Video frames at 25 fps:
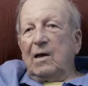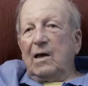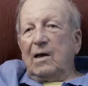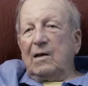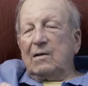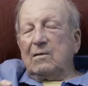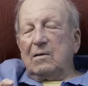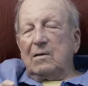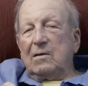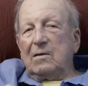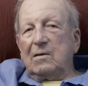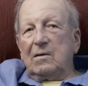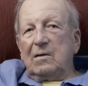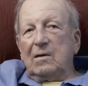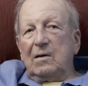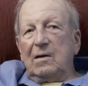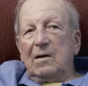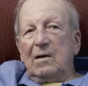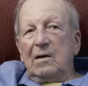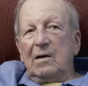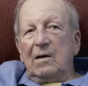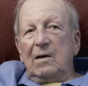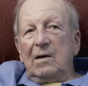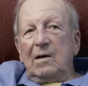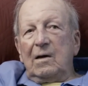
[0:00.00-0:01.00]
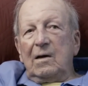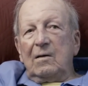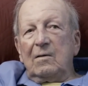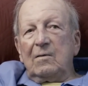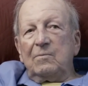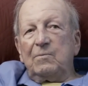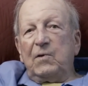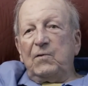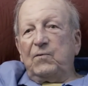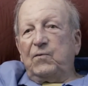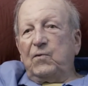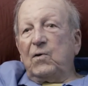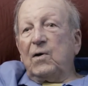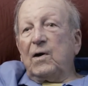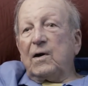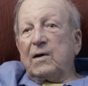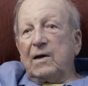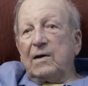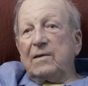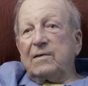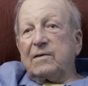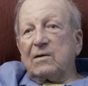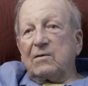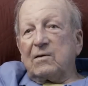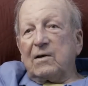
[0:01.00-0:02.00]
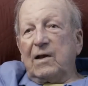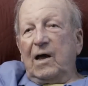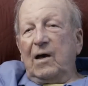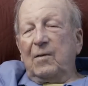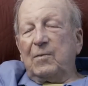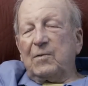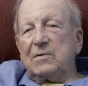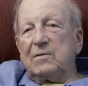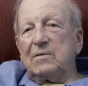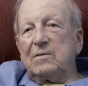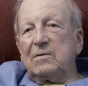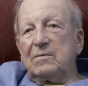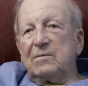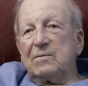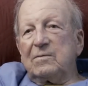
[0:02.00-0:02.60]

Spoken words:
And before I got there, it happened.